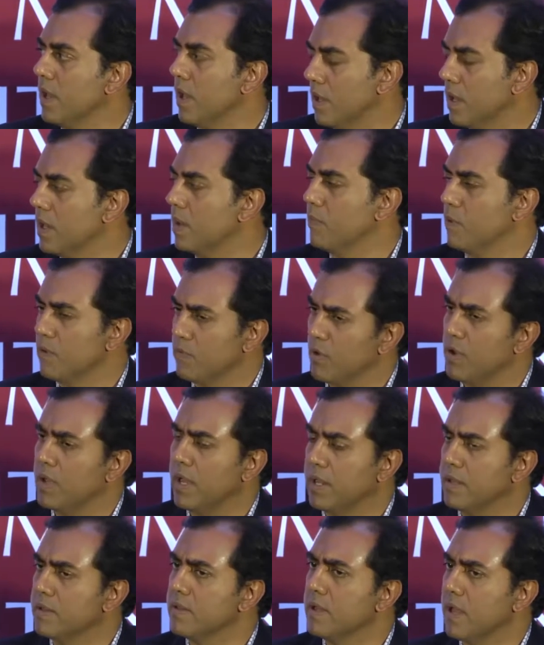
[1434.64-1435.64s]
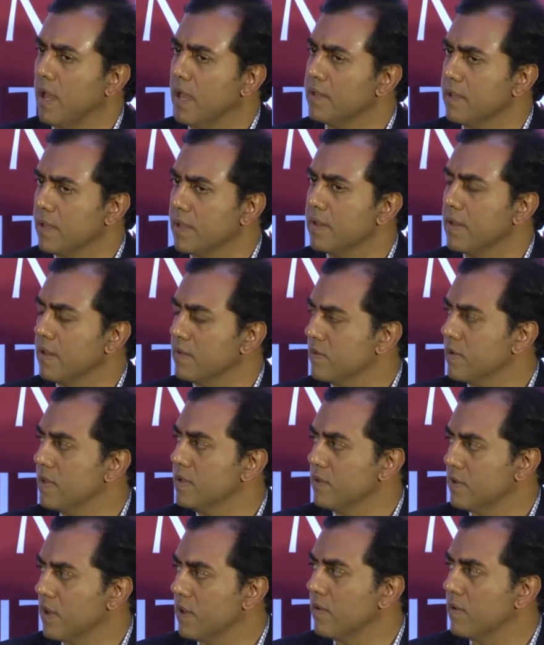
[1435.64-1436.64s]
Yeah, in our portfolio and I think industry
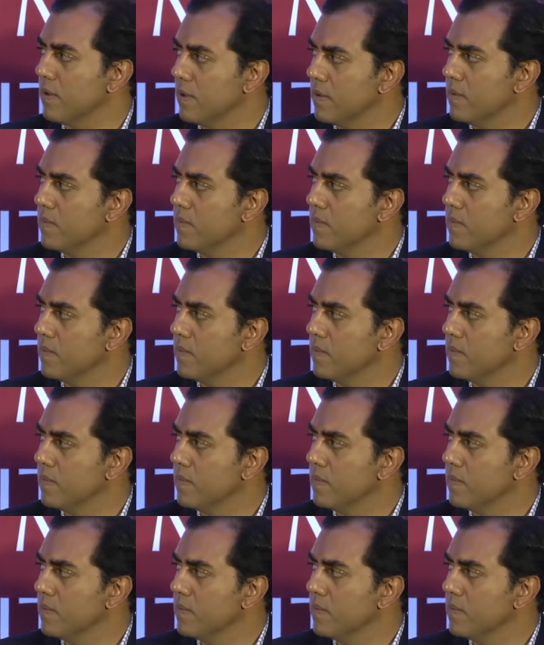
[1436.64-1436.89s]
in general.